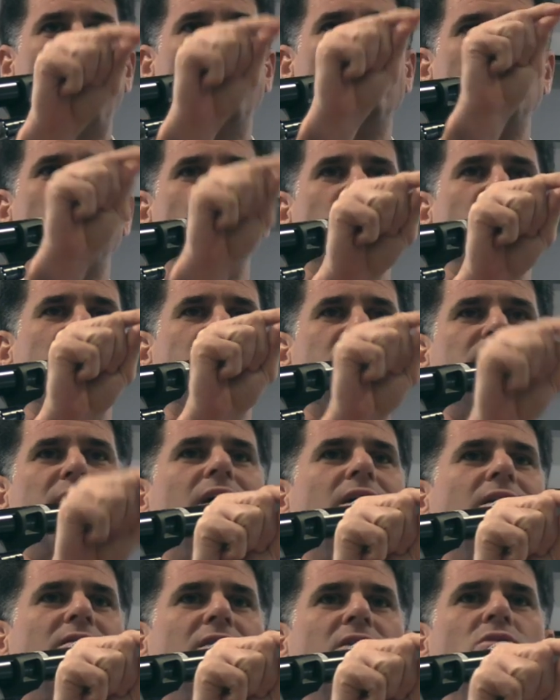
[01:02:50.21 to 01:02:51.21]
of a Jewish
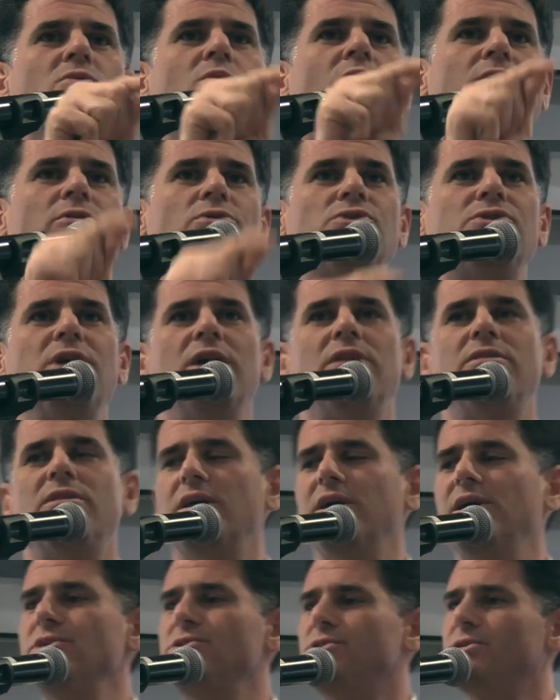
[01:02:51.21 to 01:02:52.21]
state, then you understand
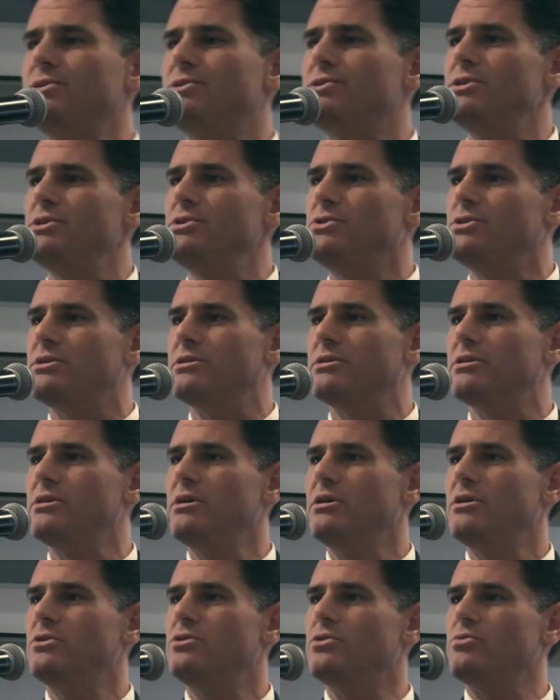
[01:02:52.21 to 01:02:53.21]
that his decision
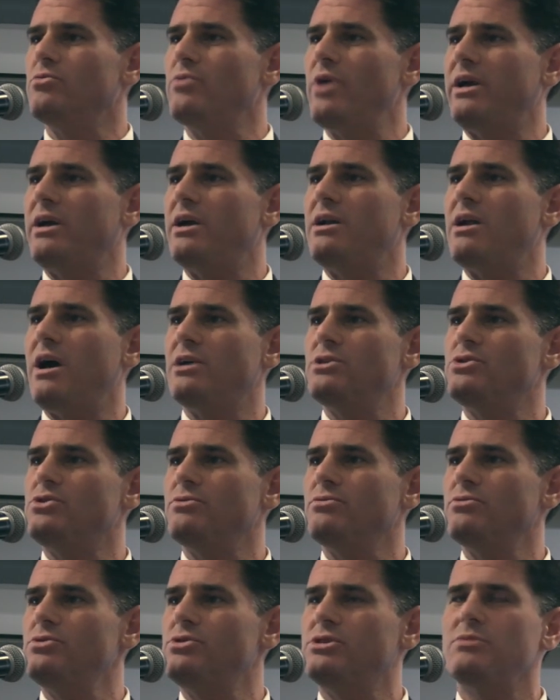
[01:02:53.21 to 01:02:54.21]
to recognize
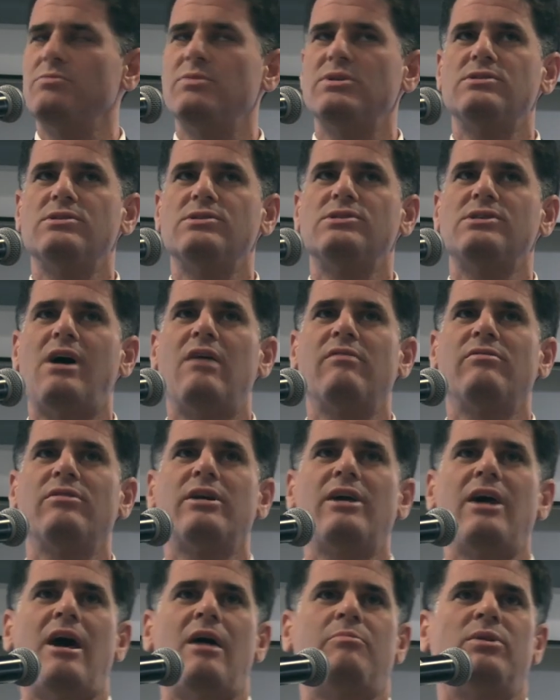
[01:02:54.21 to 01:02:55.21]
Jerusalem as the
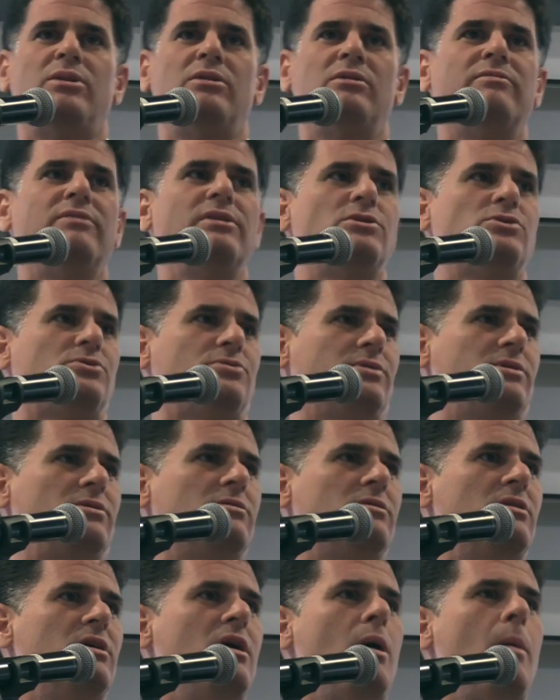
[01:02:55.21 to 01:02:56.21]
sovereign capital of
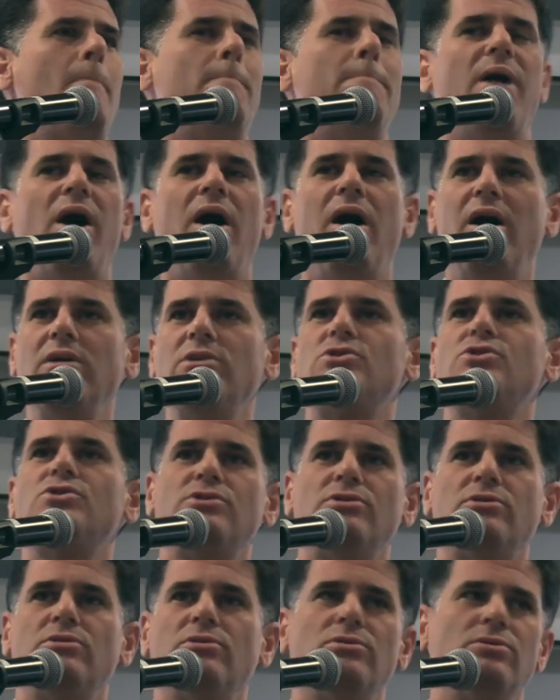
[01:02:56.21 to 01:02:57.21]
Israel
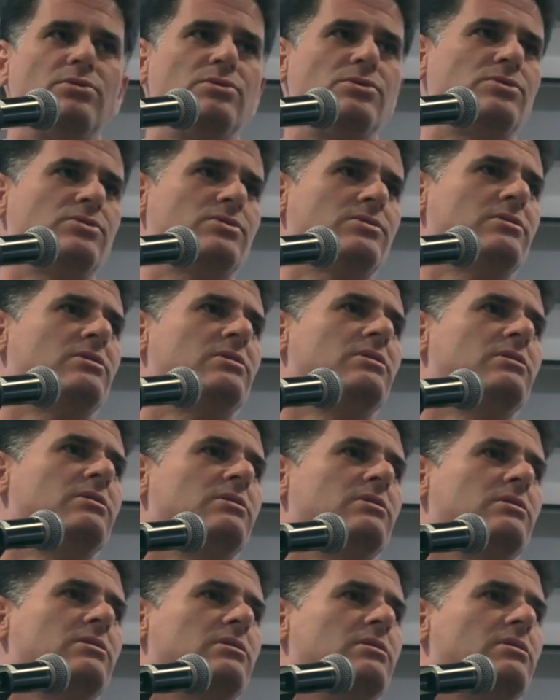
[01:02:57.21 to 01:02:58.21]
punctures
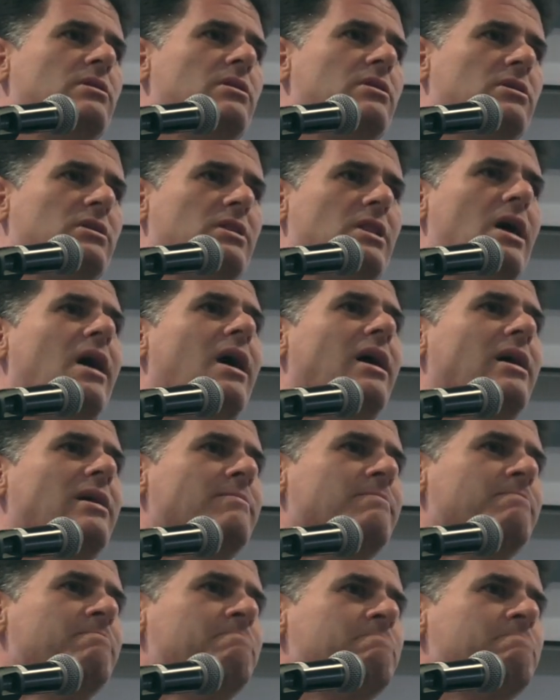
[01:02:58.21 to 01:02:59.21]
the lie